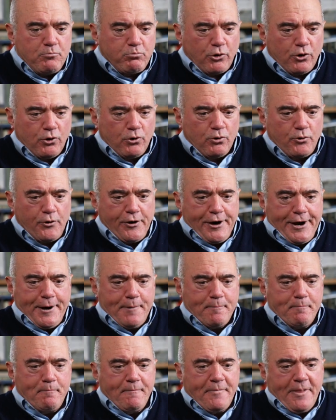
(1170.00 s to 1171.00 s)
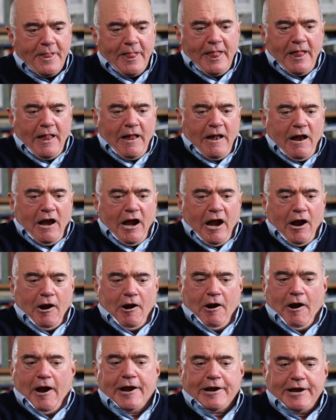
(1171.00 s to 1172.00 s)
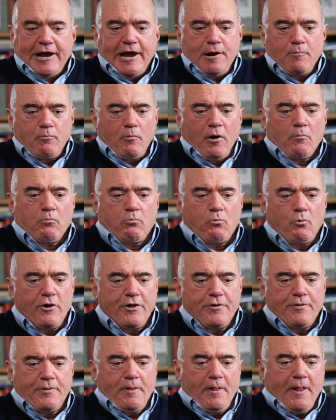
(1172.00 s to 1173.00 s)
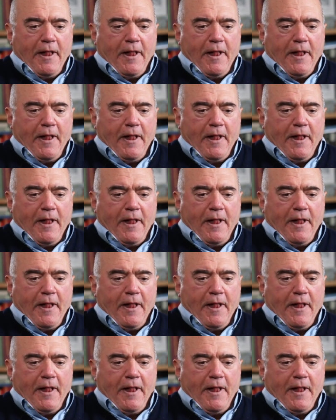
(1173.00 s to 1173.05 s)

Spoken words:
program. I came up with